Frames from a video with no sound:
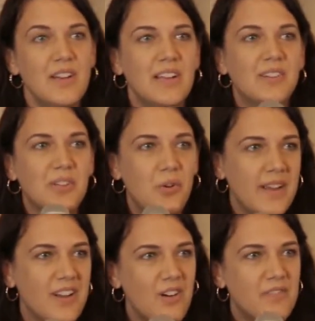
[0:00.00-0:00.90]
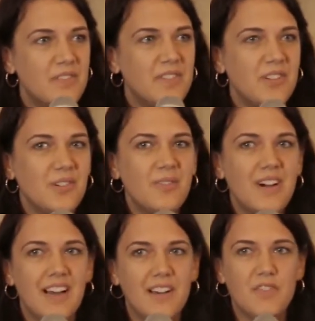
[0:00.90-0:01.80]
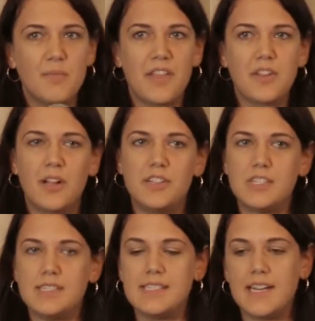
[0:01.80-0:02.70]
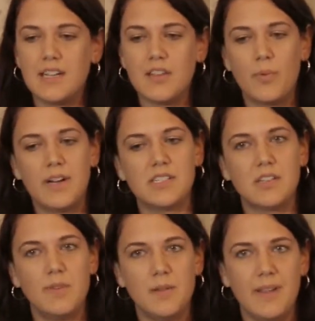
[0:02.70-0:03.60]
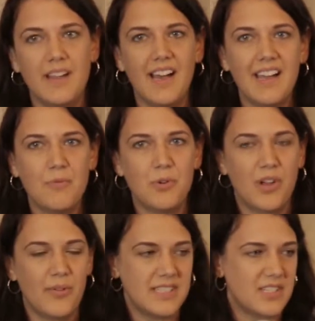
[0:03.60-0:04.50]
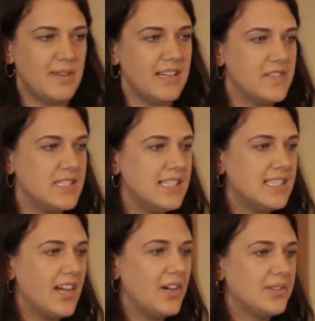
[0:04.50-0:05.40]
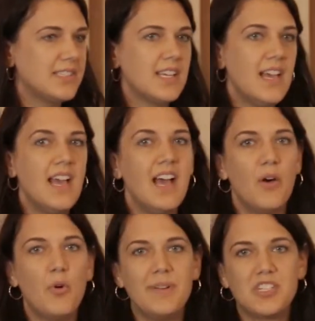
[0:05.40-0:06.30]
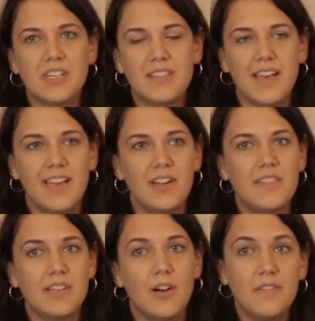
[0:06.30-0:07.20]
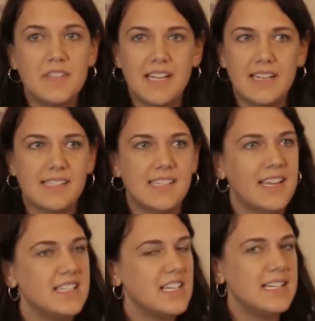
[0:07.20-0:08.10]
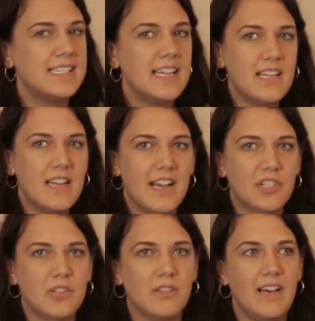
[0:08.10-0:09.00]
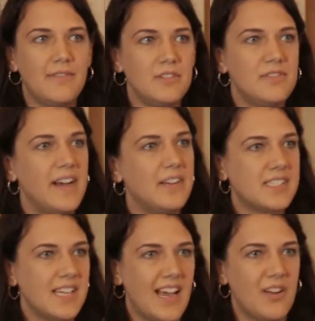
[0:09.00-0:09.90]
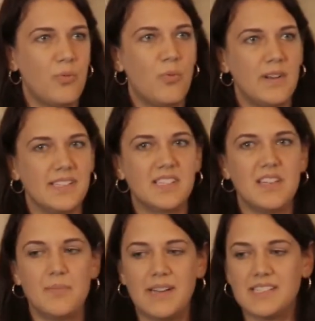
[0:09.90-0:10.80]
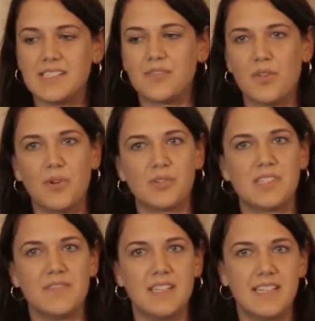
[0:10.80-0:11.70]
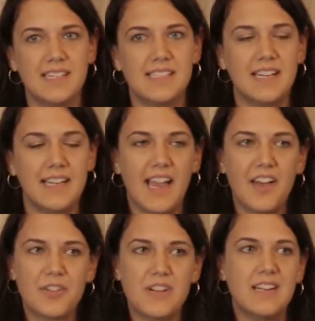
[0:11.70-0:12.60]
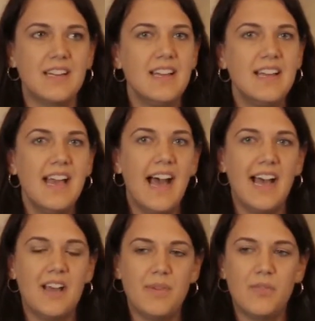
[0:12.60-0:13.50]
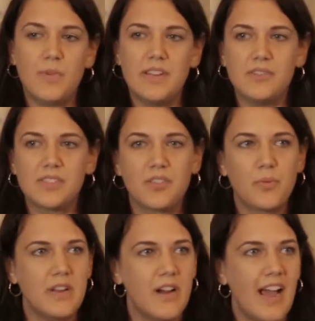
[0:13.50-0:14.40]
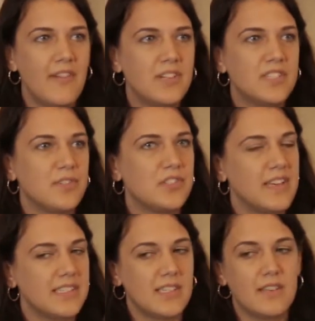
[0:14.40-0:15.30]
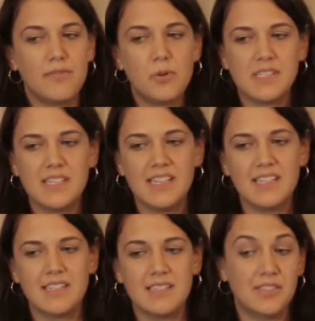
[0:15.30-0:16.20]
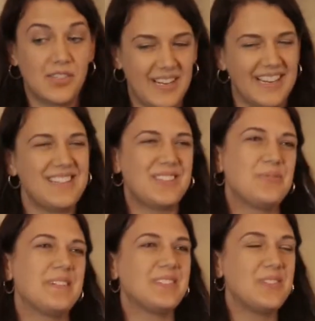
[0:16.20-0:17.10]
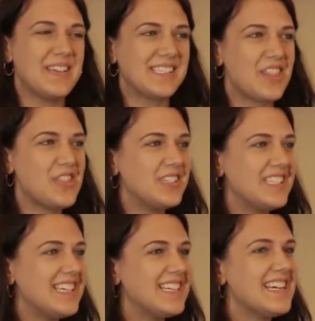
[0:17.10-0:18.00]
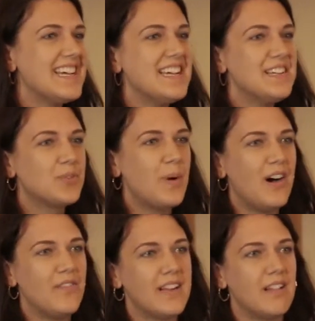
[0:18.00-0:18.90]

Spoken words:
Here's a quick overview of the methodology and data that went into BPI. I won't go into many of the details. I will mention that all the data, secondary data, national level, FALStat was the basis for most of the data gathering. And we used 3-year average for 2013, 12, and